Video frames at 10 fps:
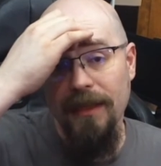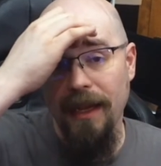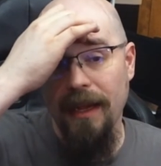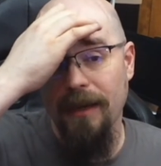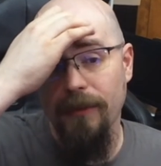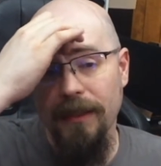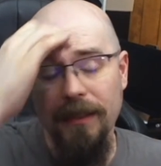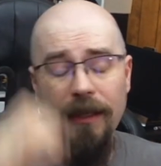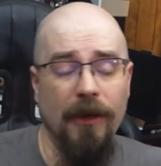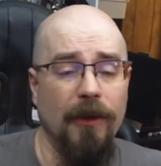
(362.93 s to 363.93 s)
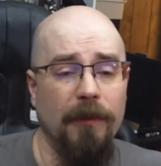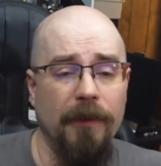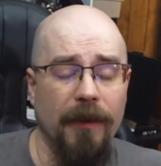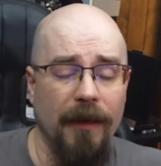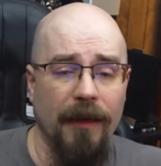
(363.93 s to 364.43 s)
and I really hope
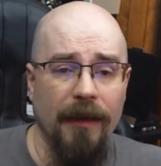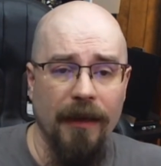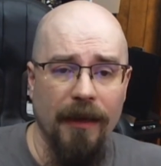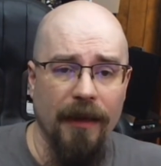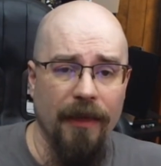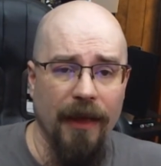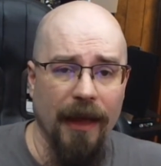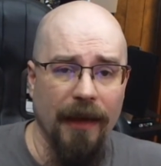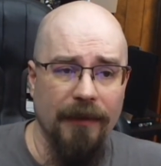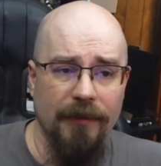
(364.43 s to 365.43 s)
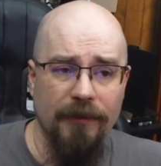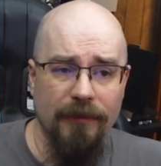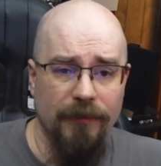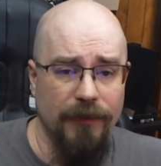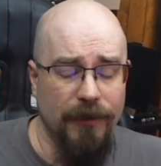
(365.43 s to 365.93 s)
that
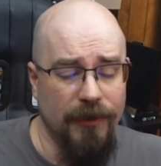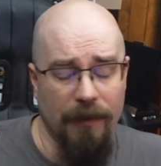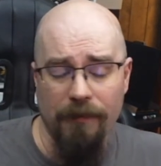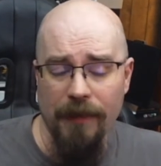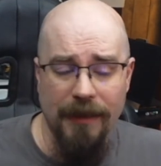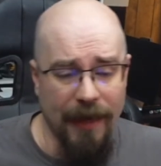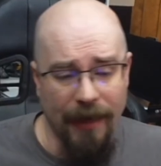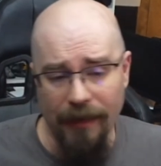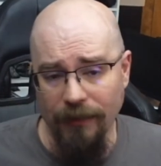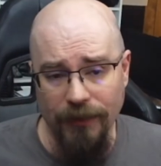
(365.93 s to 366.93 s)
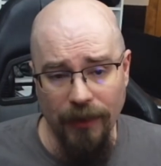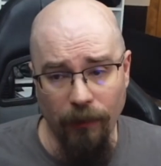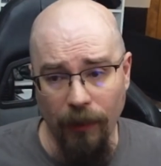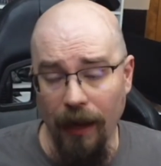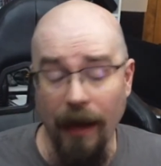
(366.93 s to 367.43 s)
some executive
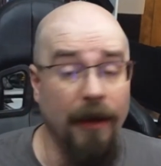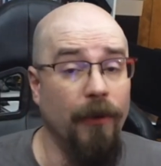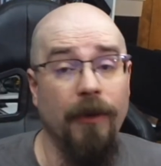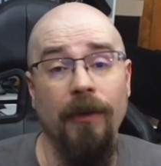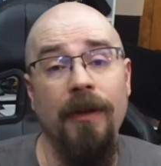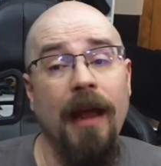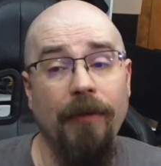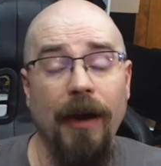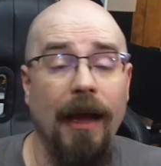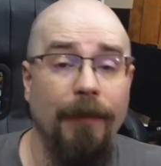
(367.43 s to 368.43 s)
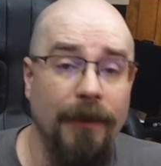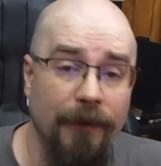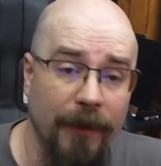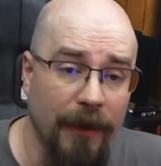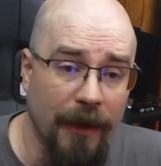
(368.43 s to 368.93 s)
somewhere, I know it'll never happen,
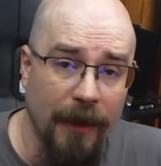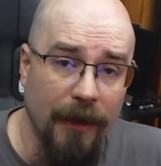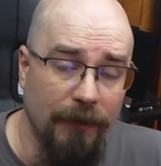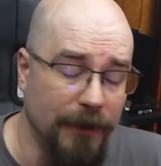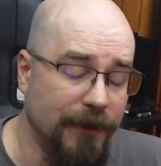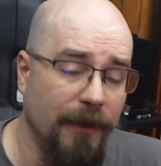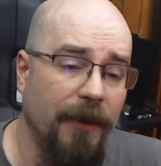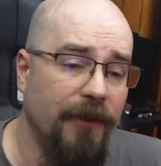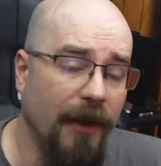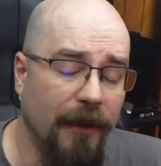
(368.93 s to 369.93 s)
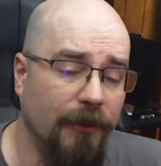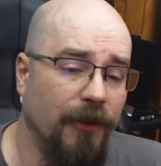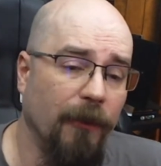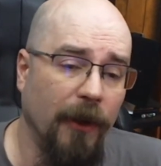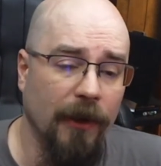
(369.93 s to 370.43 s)
but some executive
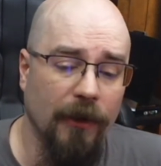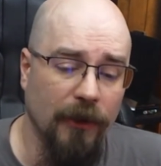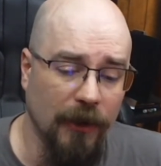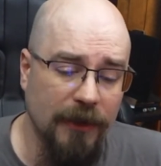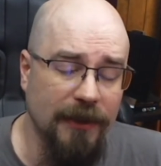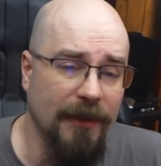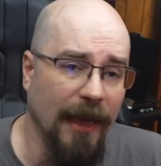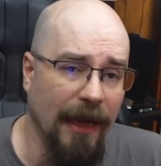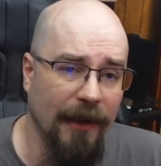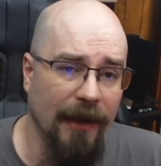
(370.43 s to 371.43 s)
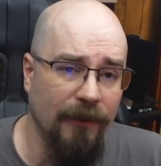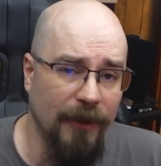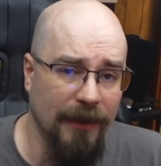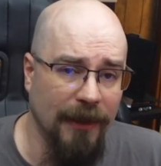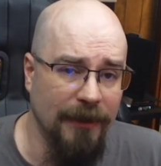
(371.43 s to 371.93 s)
somewhere looks at that and
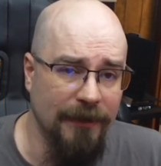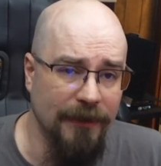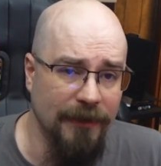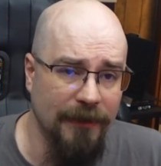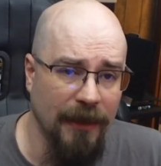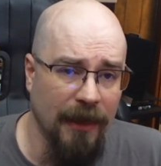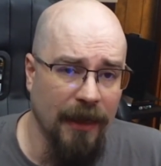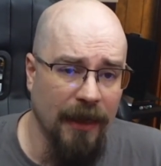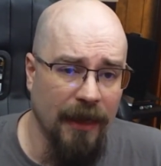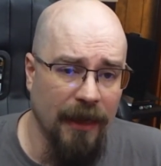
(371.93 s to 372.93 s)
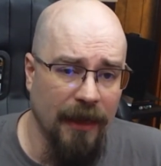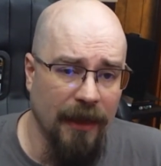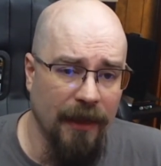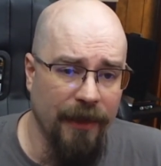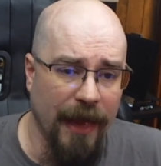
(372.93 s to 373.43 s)
realizes
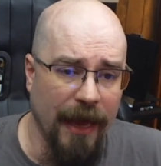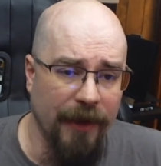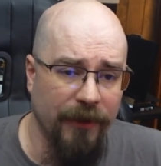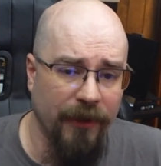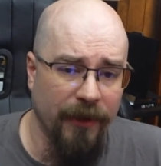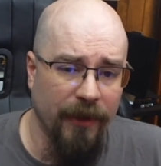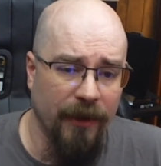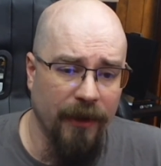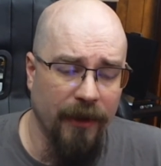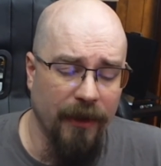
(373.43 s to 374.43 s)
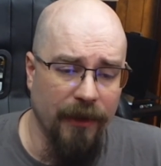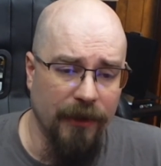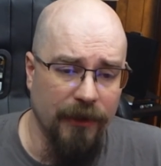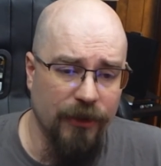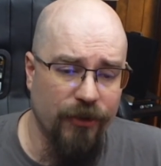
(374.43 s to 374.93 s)
that
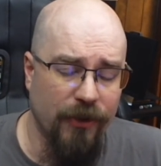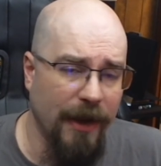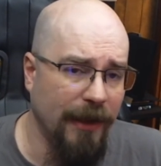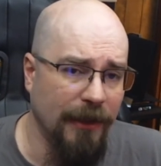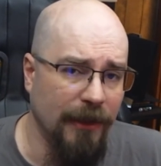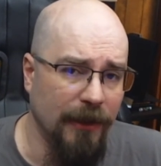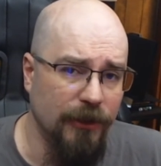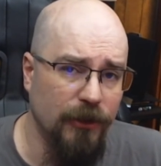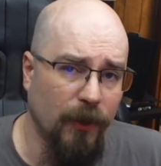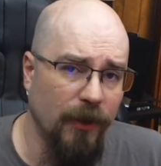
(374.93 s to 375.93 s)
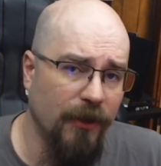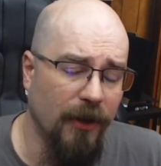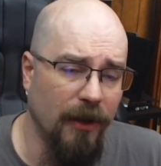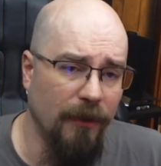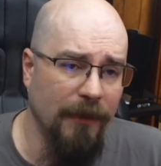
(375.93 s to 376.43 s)
they're trading
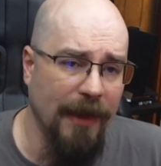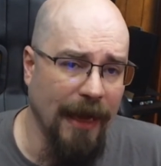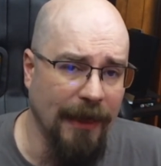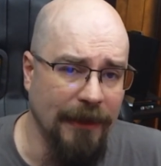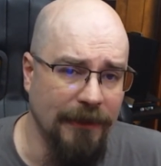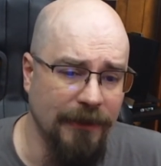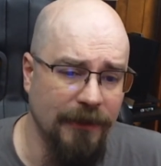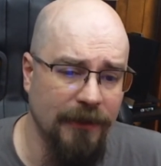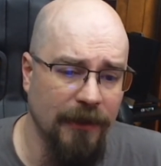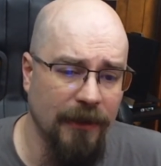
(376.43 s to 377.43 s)
short-term gains